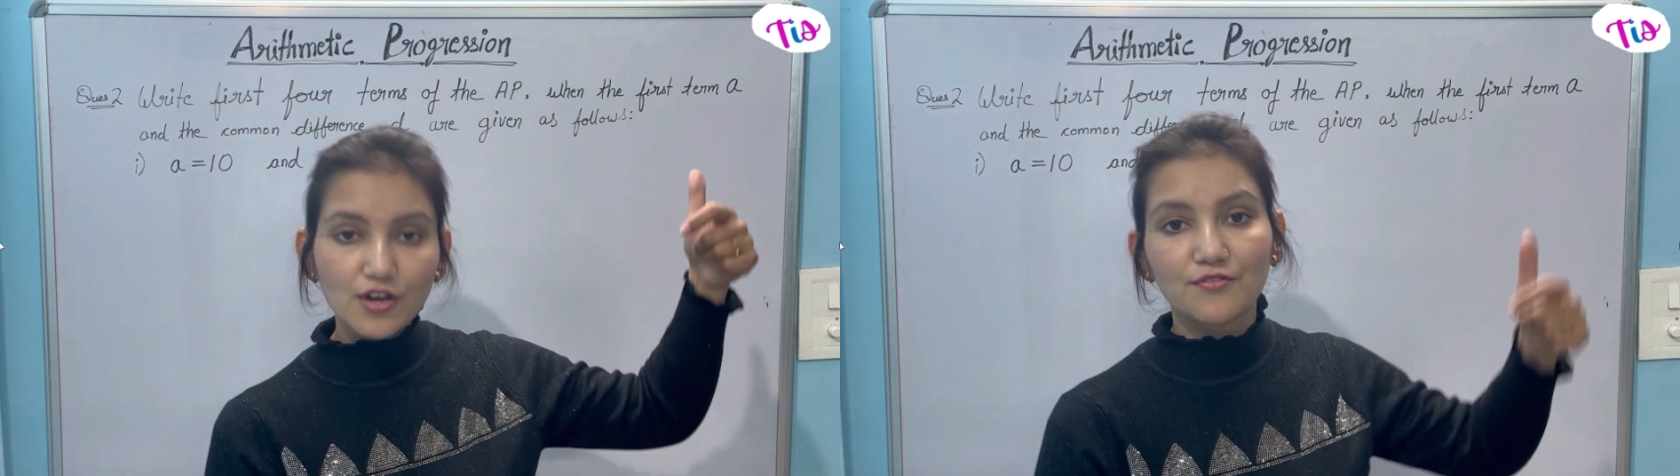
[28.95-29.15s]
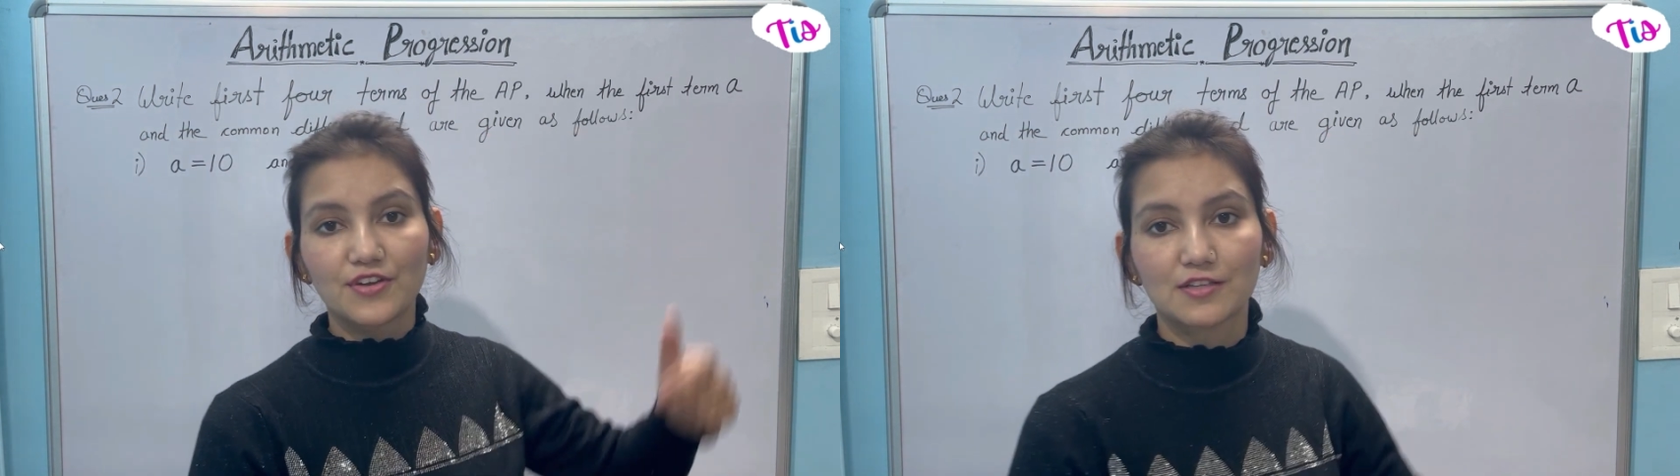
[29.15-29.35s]

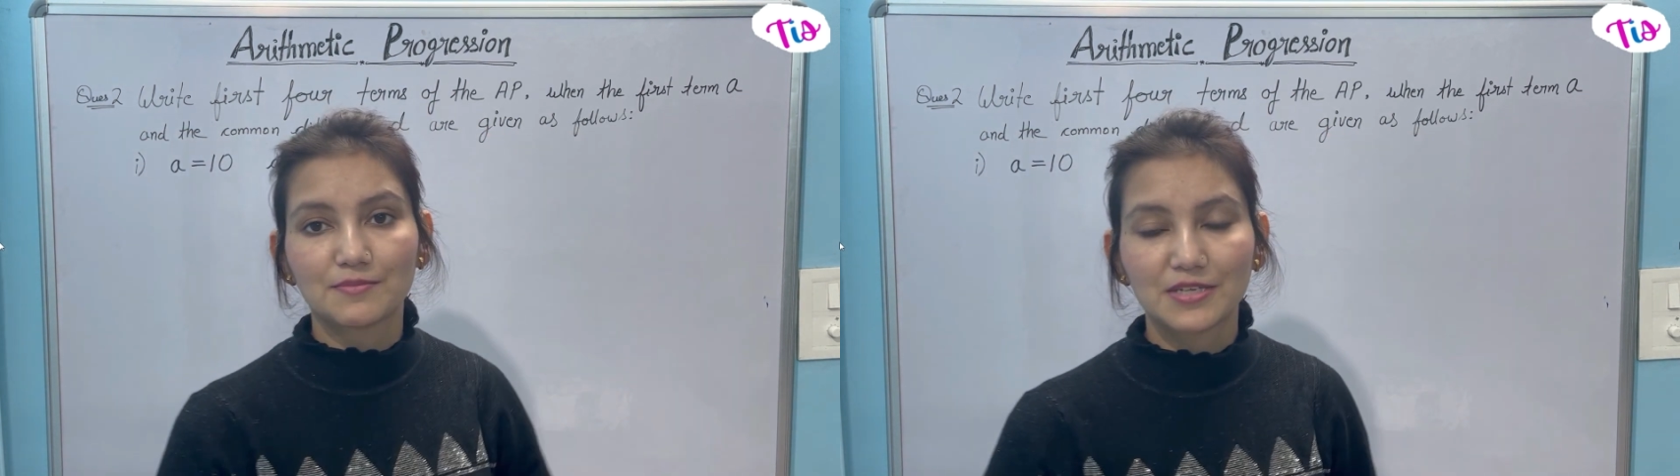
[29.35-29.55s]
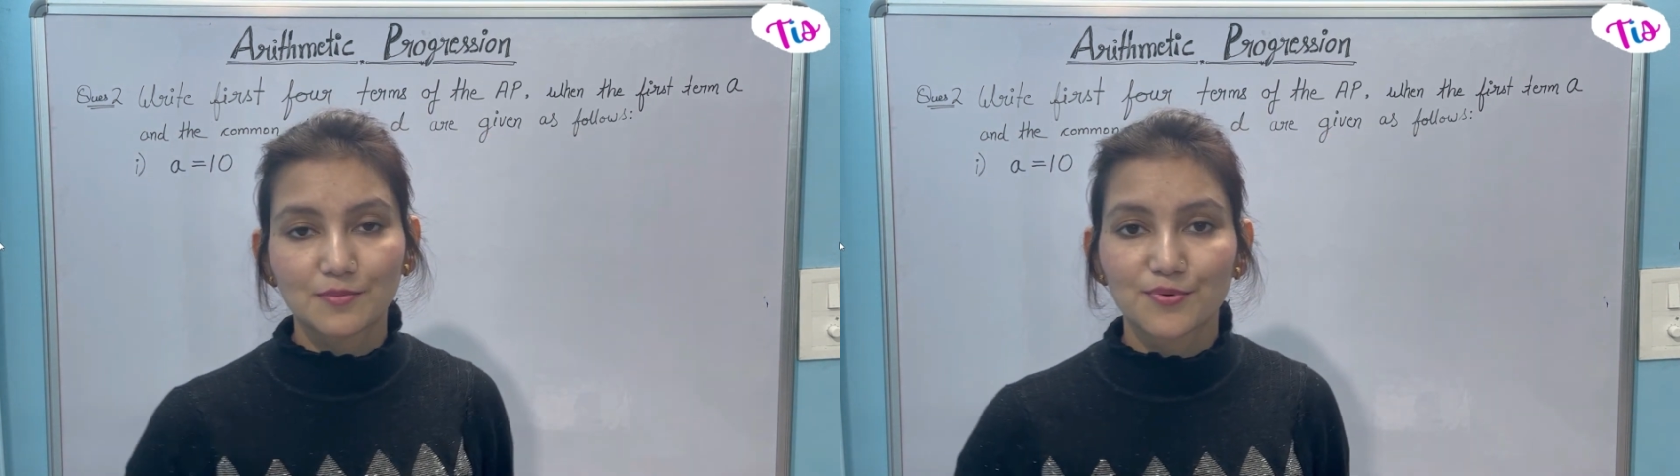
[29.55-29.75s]
of
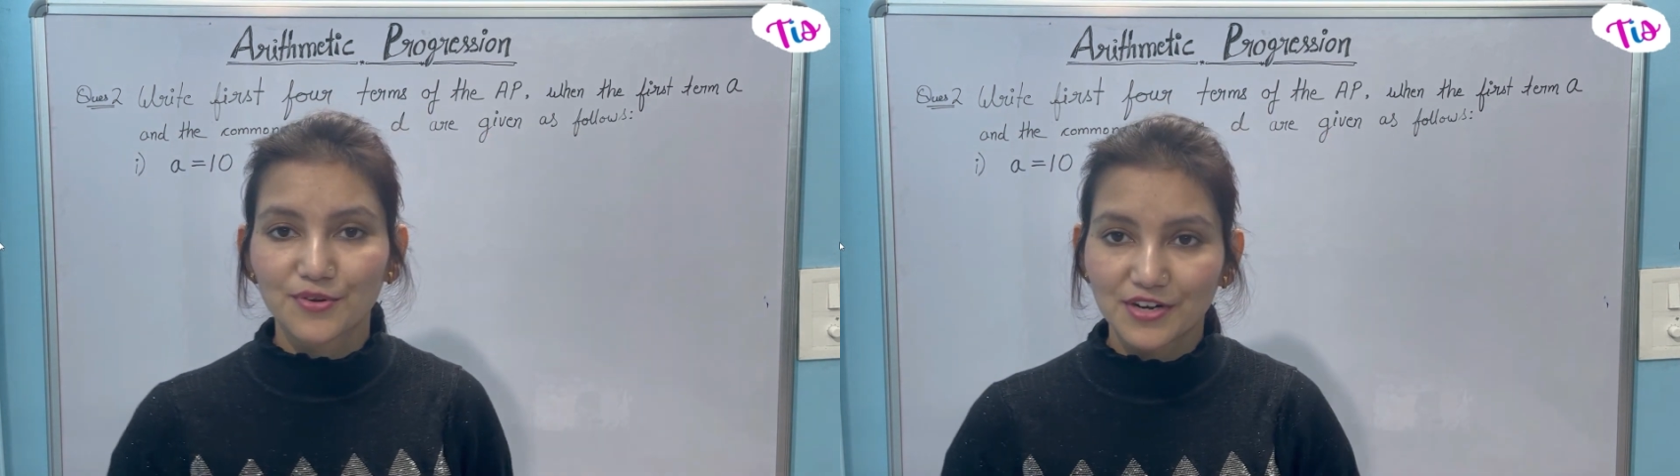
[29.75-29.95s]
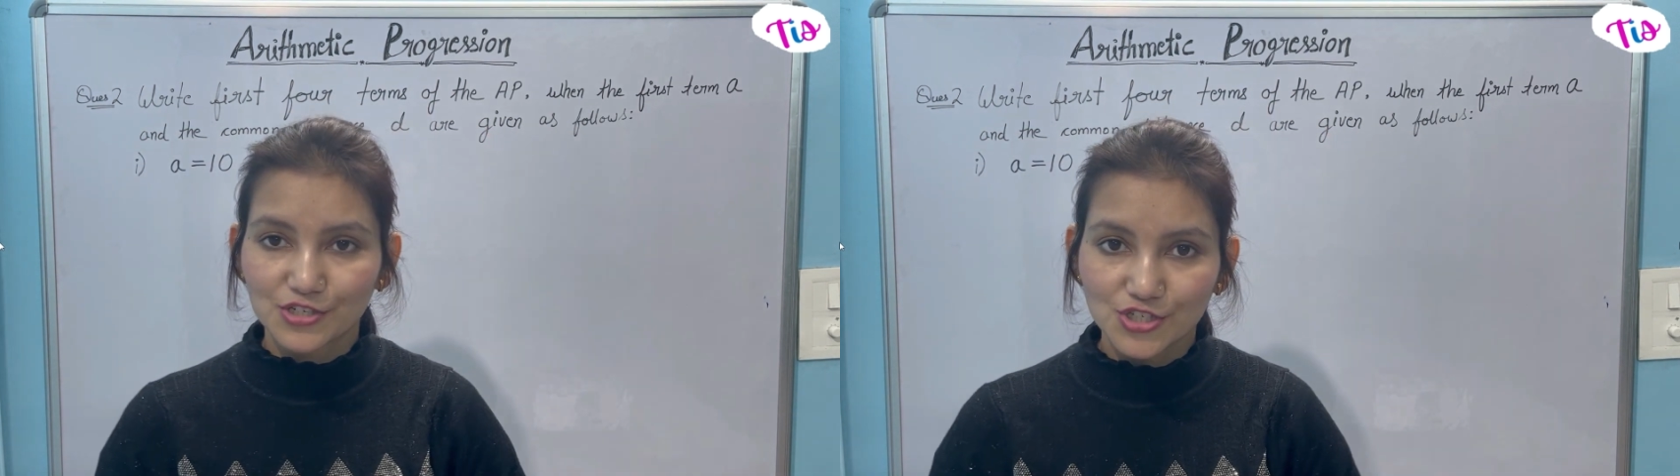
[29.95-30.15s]
arithmetic
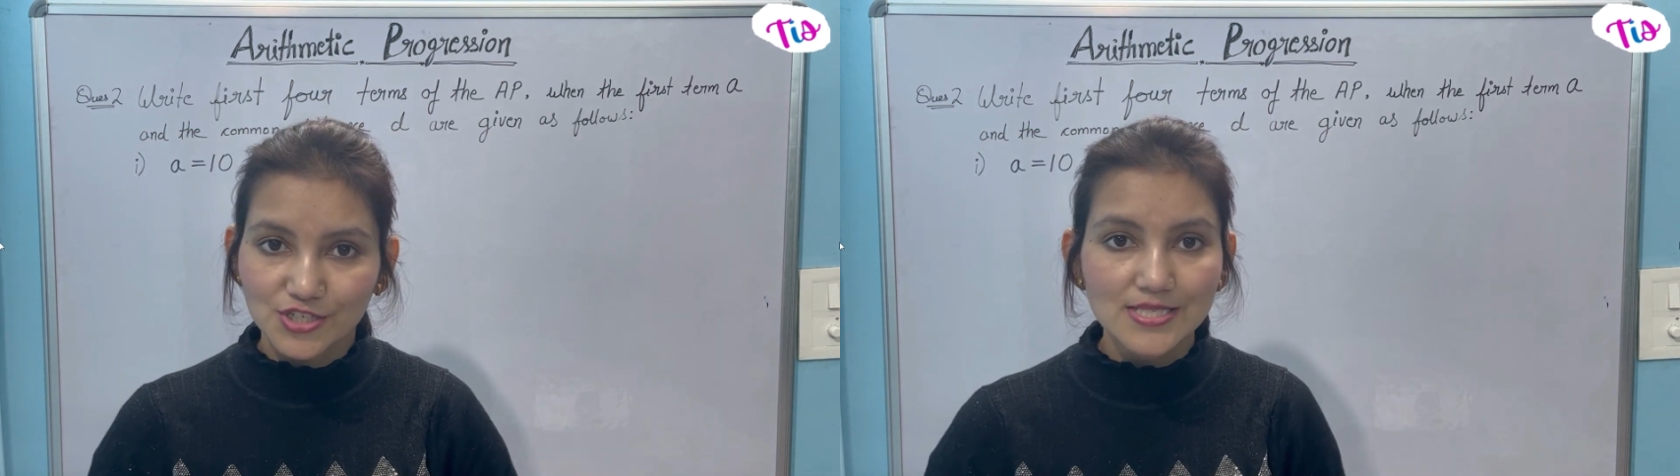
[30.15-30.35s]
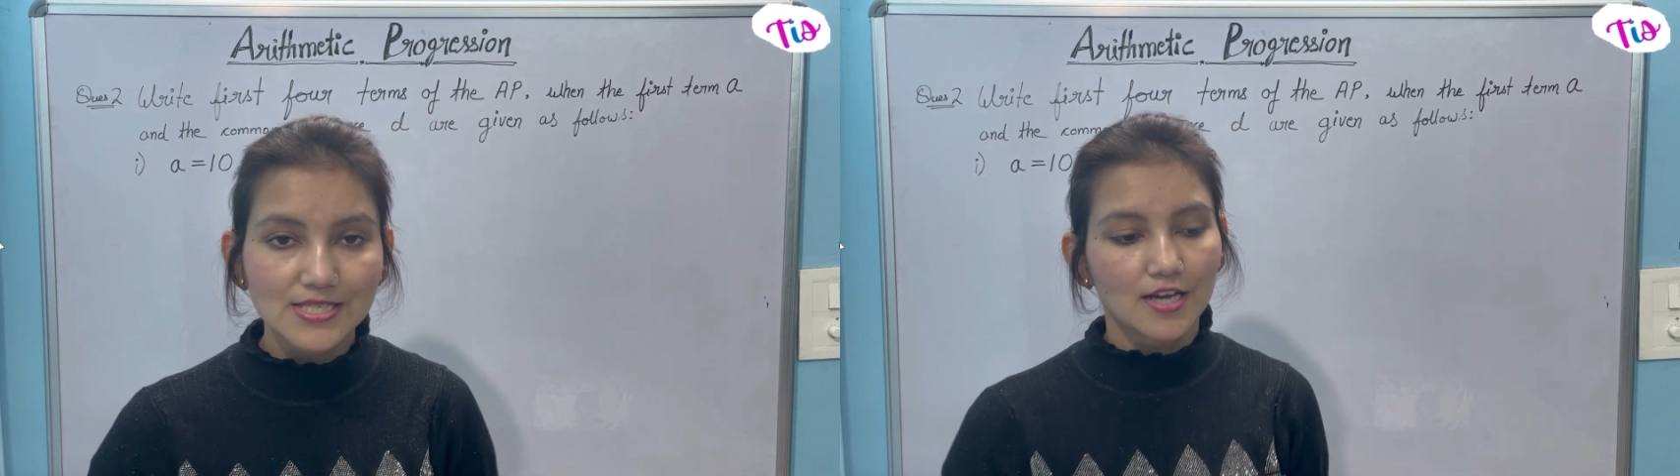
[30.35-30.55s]
progressions.